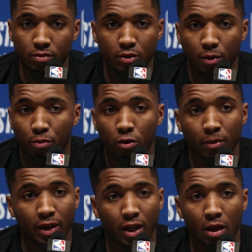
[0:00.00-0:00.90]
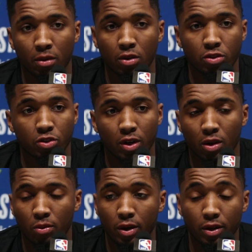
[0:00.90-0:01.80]
To improve my game, you know, just
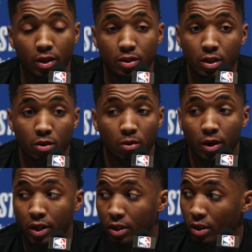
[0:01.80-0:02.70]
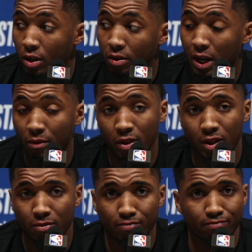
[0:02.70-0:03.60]
trying to continue working, you know, not
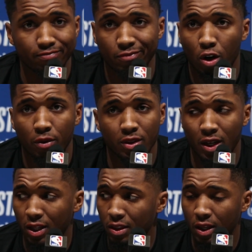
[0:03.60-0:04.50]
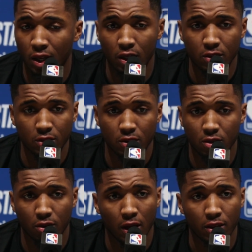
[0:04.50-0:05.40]
really overthinking things,
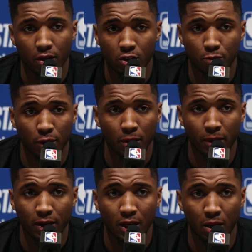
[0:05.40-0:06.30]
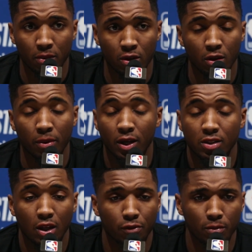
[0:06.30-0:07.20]
just going out there and just playing my game. You know, the
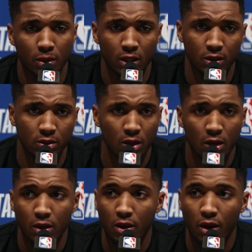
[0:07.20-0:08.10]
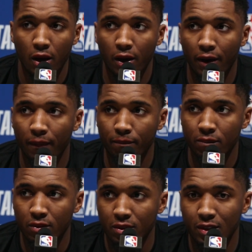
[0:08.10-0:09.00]
biggest thing for me is
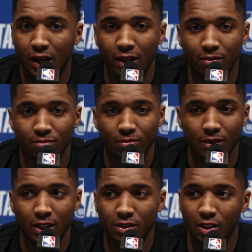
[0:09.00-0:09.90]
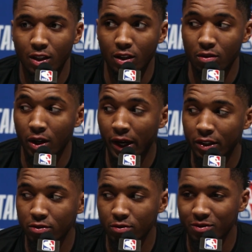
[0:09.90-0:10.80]
not listening to you
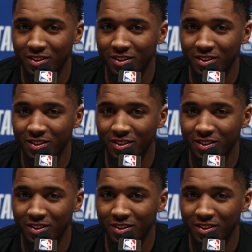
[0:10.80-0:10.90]
guys.